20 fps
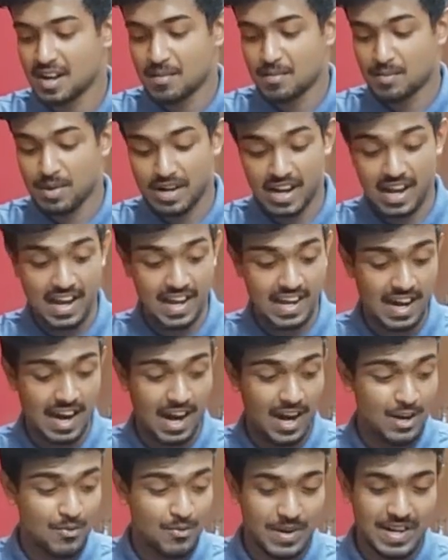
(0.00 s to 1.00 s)
But yeah, I
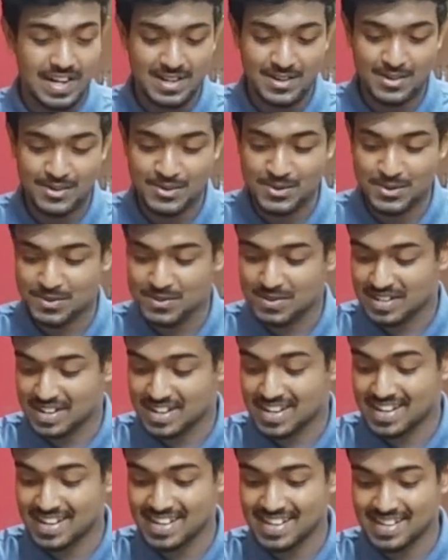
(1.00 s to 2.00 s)
can't wait to
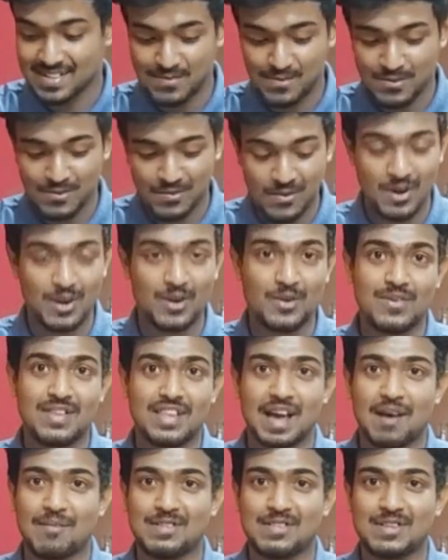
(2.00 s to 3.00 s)
really work with
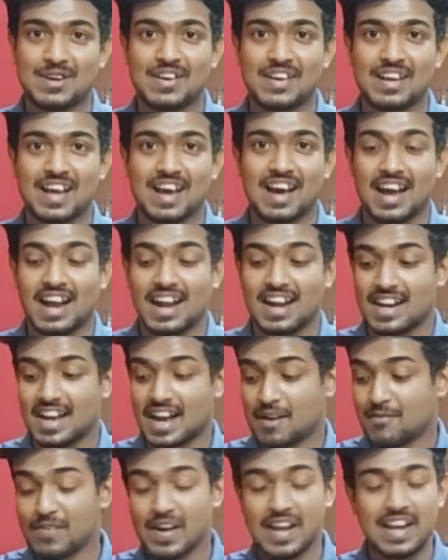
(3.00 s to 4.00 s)
Amazon, and
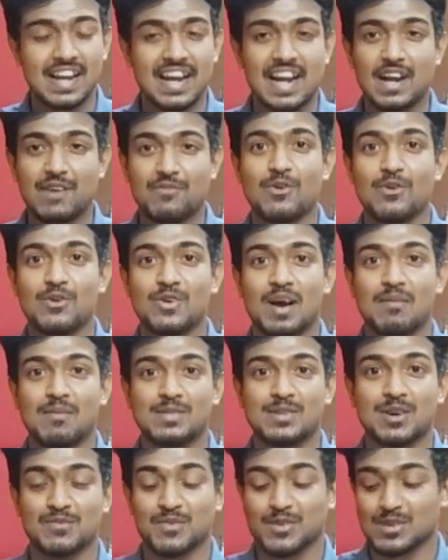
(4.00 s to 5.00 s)
I'm very grateful to
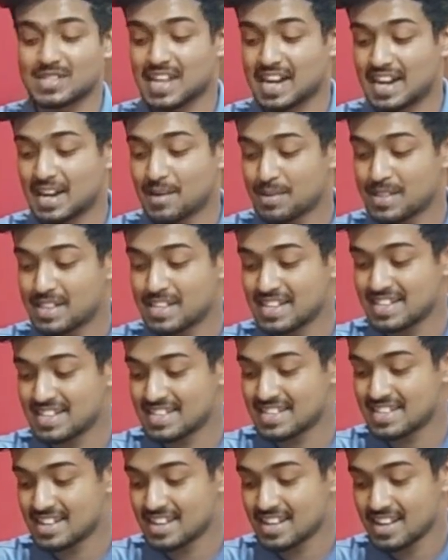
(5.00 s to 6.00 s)
Amazon for sending me these.
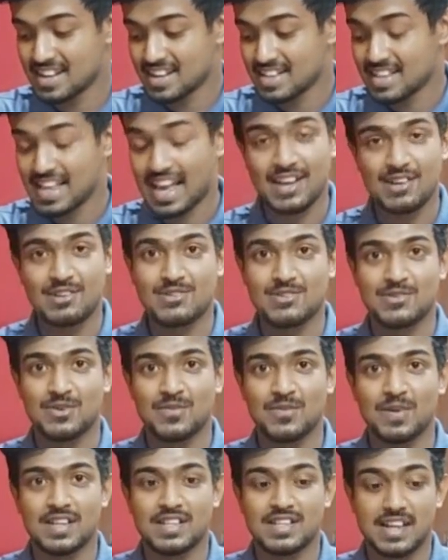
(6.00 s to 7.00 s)
Thank you so
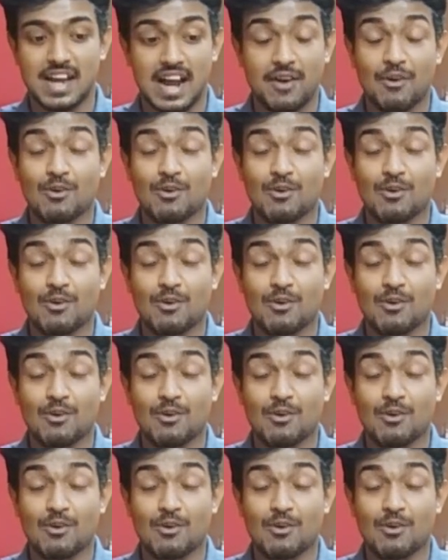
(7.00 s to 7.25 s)
much, and